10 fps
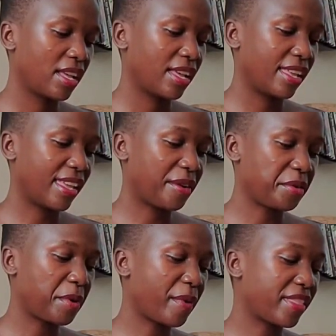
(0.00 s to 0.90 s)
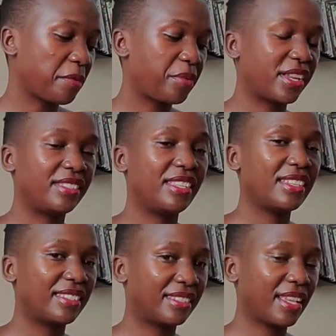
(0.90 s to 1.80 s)
Yeah, remember the president
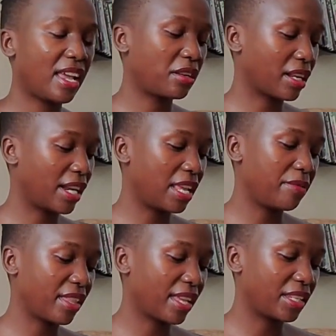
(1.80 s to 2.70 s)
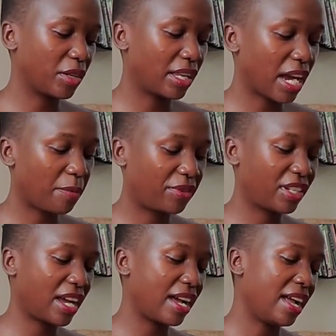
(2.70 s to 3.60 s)
signed claiming that he will
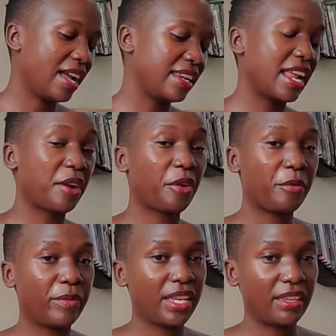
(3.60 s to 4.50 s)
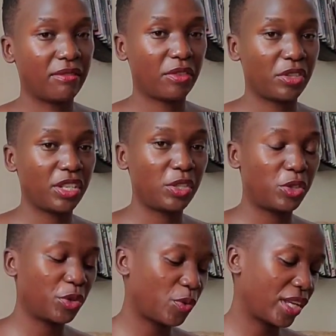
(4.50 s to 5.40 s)
capture Nairobi in
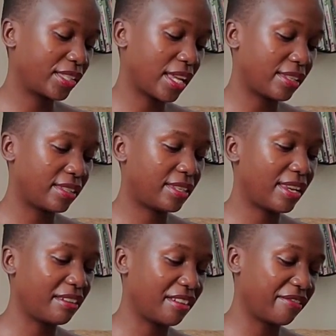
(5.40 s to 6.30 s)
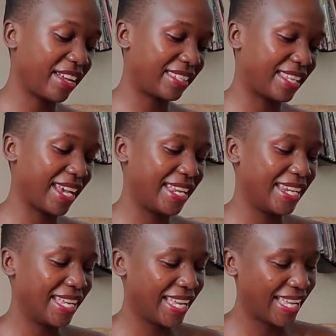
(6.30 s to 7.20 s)
2 weeks and stay in Riverside.